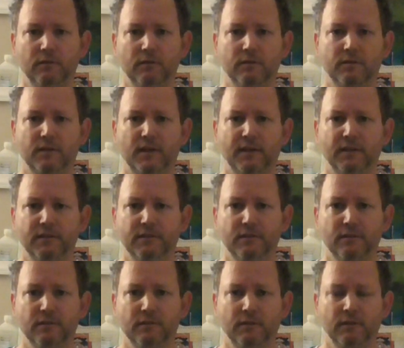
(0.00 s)

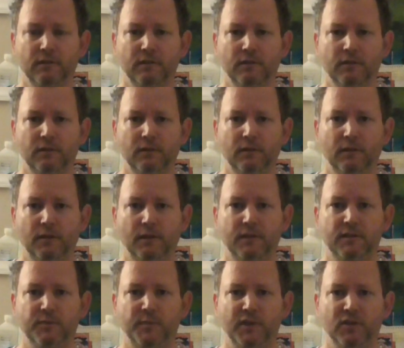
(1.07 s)
silence,
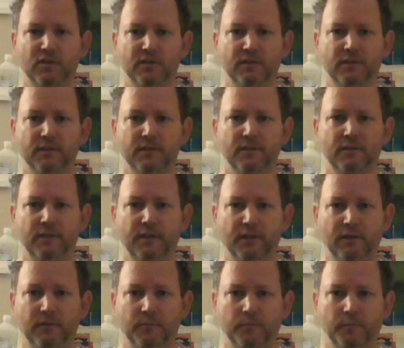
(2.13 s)
and spaciousness sitting.